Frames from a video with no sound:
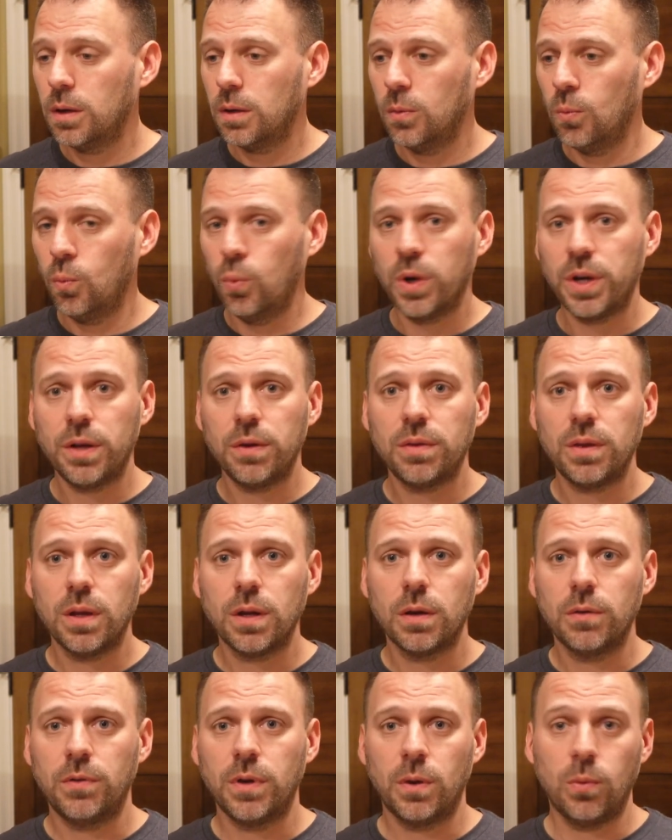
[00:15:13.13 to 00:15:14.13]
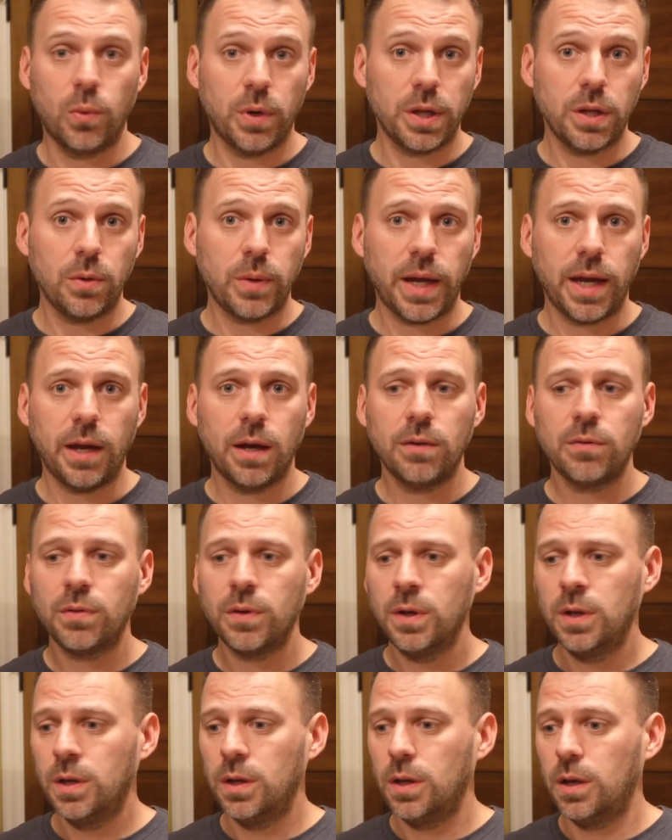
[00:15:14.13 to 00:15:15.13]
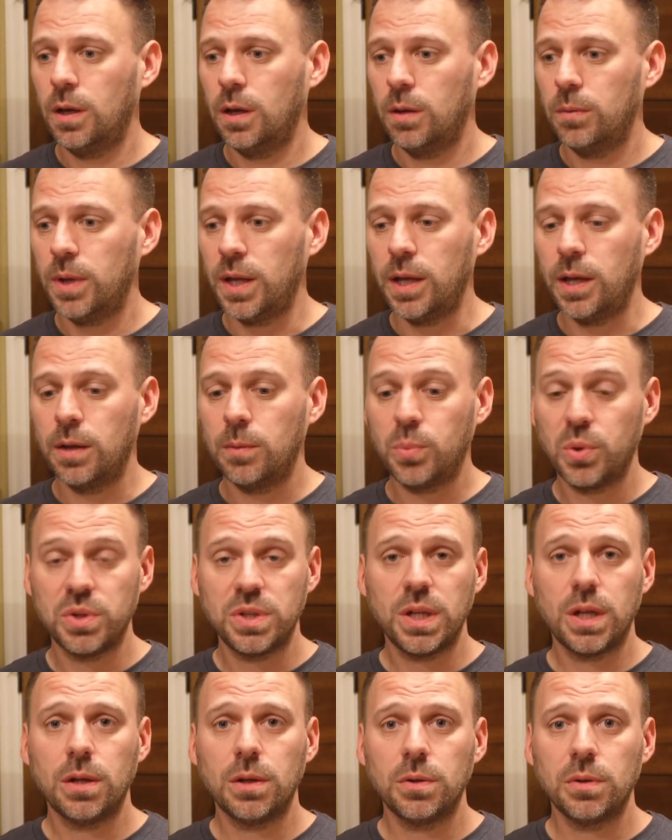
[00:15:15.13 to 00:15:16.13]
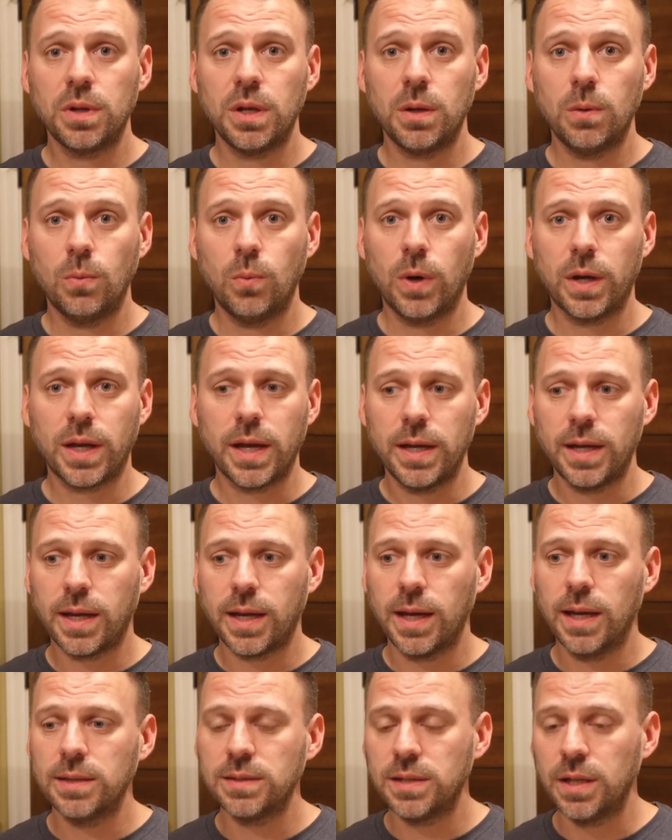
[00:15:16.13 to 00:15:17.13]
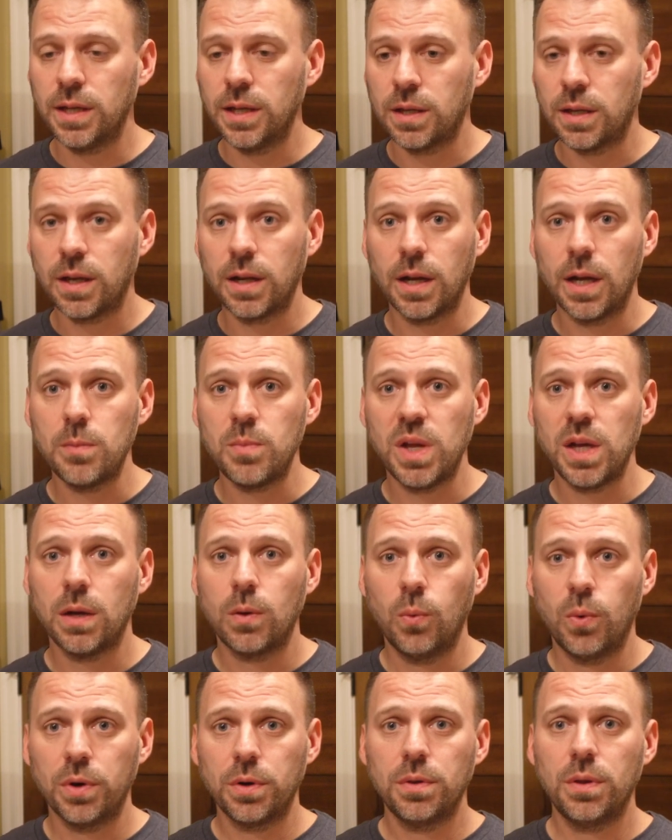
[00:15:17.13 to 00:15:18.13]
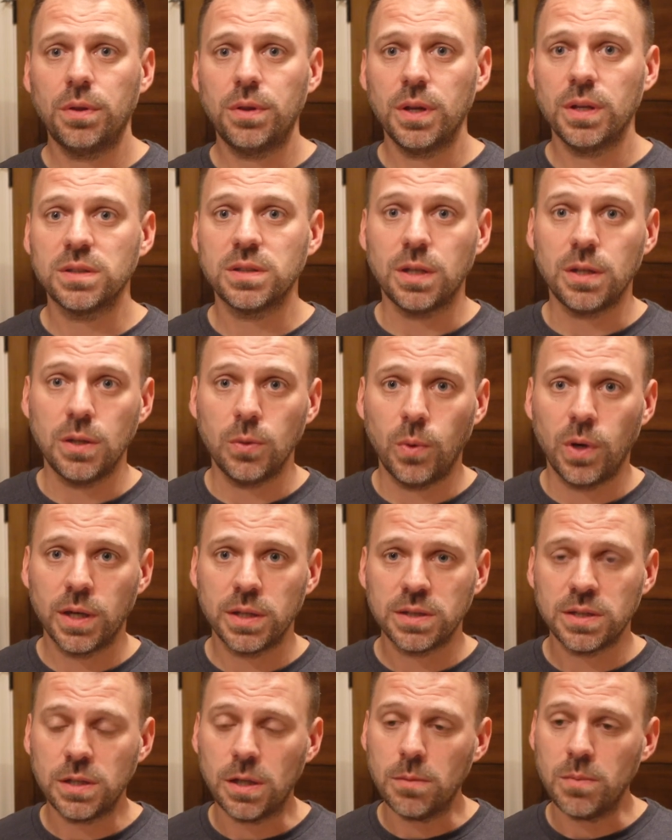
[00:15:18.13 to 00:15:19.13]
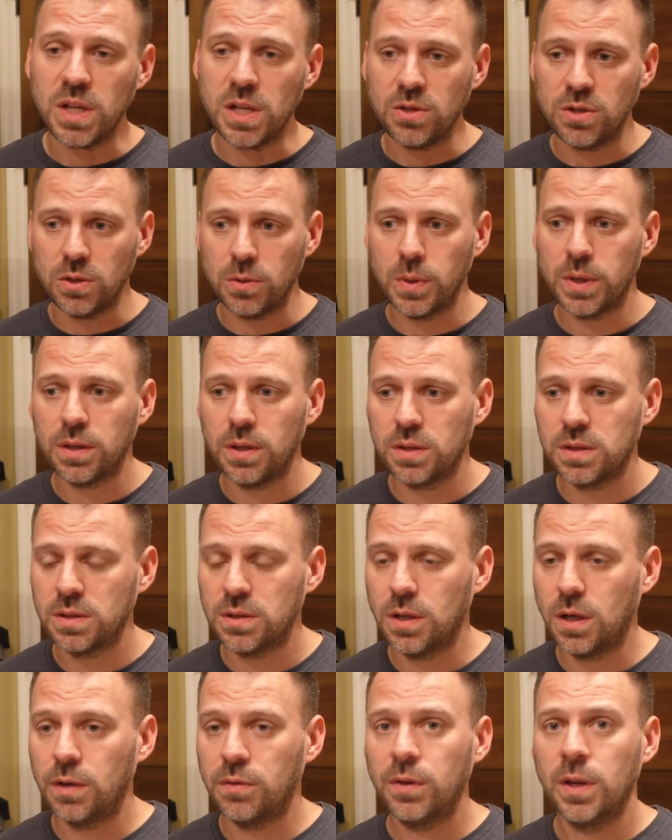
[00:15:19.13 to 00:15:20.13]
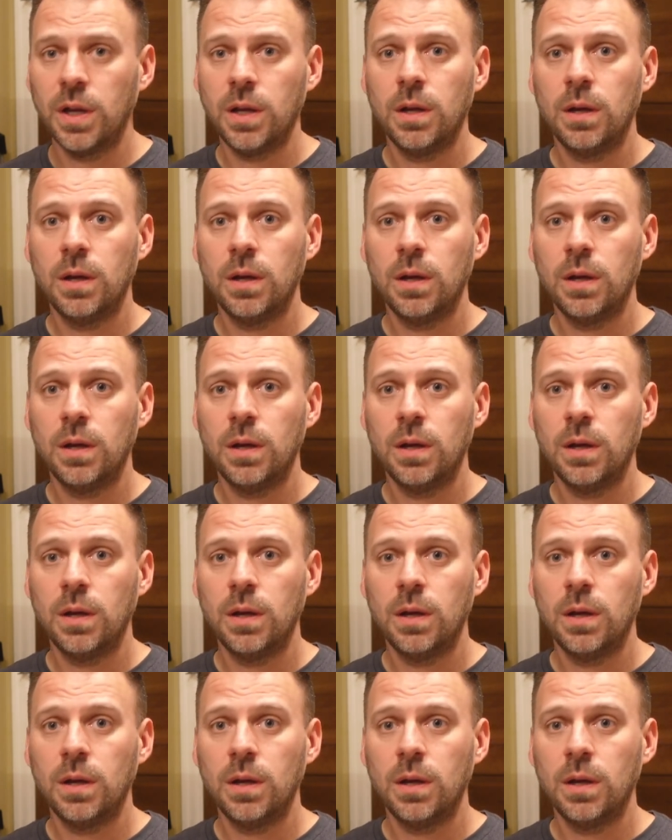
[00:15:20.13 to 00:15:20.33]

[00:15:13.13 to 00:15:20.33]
What do you think of it? What do you have? And particularly, what kind of content can I make? What are the things that you want to see me do with this stuff?